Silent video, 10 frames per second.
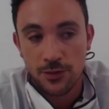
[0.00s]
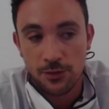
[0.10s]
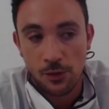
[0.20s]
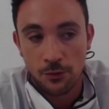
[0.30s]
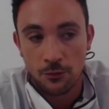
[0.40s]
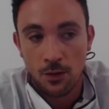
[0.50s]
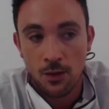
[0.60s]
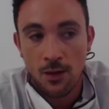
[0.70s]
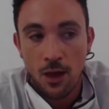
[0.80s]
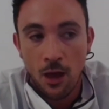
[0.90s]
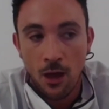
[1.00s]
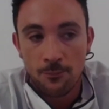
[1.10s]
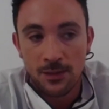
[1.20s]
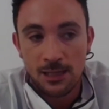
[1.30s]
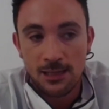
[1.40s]
So
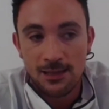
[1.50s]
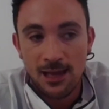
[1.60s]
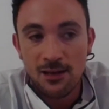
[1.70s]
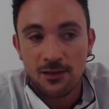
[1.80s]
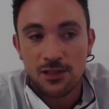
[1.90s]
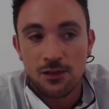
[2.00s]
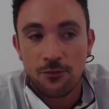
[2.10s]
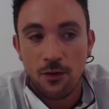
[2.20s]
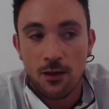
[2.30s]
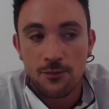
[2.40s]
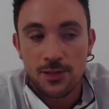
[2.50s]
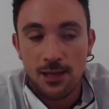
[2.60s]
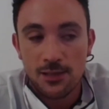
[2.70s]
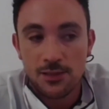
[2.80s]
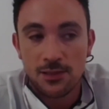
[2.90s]
the N95s,
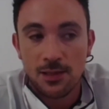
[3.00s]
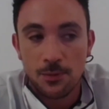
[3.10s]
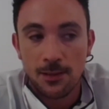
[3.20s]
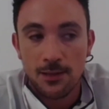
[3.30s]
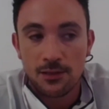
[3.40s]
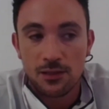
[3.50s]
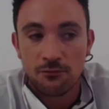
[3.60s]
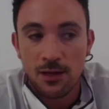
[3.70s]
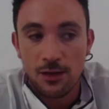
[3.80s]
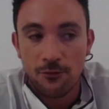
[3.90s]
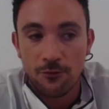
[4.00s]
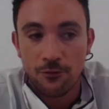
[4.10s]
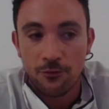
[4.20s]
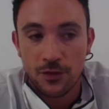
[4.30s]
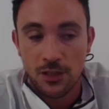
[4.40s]
they're stipulated really
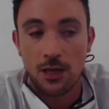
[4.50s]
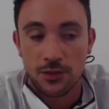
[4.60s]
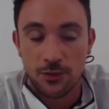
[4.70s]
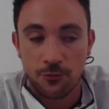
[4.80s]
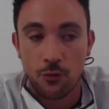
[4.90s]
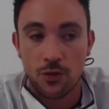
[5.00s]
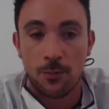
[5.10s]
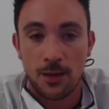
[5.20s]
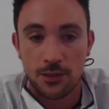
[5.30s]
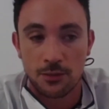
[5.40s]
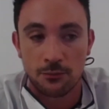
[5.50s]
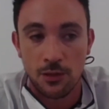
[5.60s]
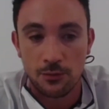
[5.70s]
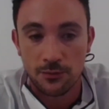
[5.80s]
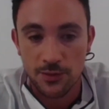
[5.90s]
for dust for occupational
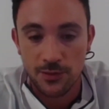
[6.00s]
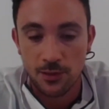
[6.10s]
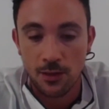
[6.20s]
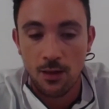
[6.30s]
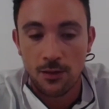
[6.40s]
use.